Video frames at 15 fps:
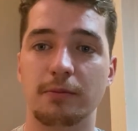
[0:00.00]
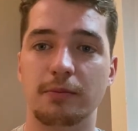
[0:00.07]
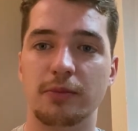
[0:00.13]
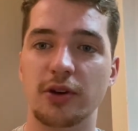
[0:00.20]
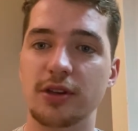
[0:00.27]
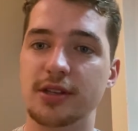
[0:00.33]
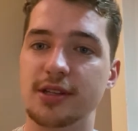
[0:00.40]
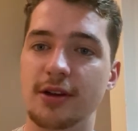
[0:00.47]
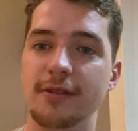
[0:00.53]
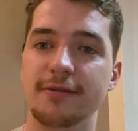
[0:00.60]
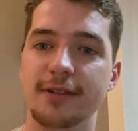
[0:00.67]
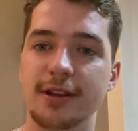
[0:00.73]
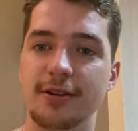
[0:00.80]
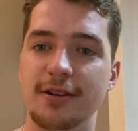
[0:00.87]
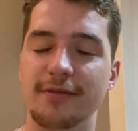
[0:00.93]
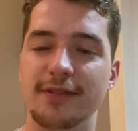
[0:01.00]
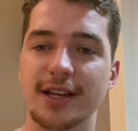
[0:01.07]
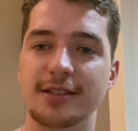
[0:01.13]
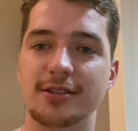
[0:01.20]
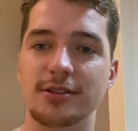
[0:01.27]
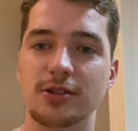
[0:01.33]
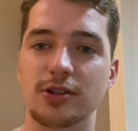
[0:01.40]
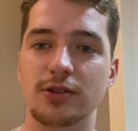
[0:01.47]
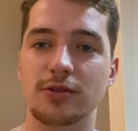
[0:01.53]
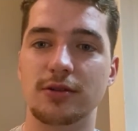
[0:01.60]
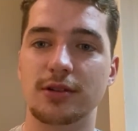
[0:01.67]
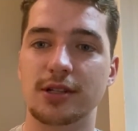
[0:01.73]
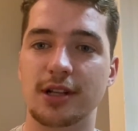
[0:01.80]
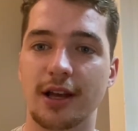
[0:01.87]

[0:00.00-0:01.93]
put yourself in your investor's shoes.